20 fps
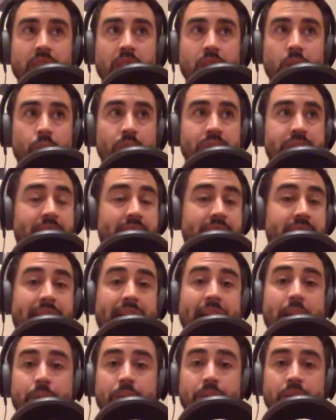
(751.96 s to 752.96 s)
We take
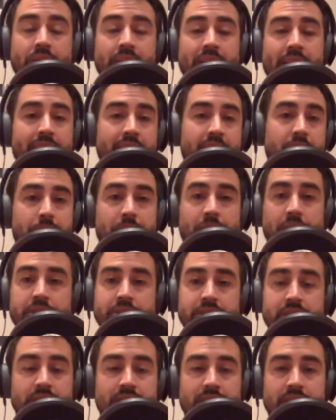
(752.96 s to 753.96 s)
that and we look at it in
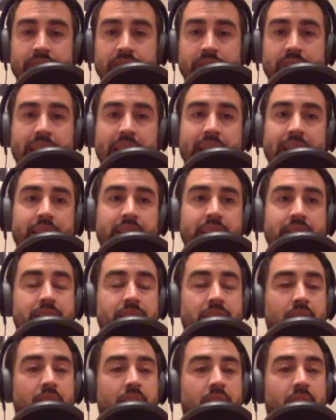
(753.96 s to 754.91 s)
comparison to the other candidates.